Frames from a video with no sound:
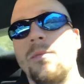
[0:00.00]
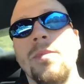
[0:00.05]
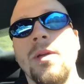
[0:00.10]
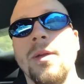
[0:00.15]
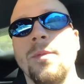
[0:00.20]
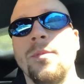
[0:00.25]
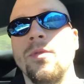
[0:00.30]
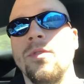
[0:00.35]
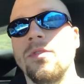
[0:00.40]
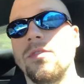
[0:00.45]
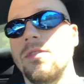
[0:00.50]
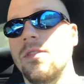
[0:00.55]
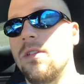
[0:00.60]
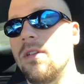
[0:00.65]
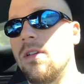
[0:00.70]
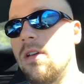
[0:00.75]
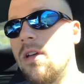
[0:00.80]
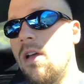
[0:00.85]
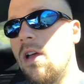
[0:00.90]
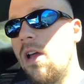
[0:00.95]
Peoples.
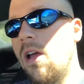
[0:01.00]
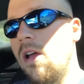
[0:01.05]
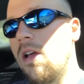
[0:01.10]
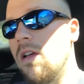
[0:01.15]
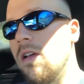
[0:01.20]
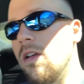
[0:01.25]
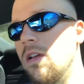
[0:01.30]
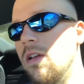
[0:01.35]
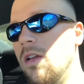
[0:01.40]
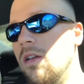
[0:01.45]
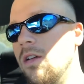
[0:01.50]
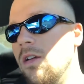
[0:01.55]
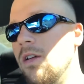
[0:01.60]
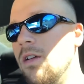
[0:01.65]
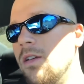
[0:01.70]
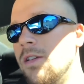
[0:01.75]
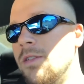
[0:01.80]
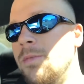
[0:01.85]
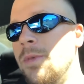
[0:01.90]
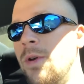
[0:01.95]

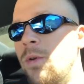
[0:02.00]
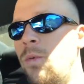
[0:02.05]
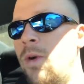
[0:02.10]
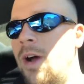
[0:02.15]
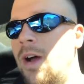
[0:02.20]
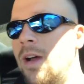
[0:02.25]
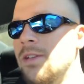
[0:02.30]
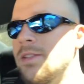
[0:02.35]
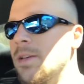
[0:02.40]
It's been a while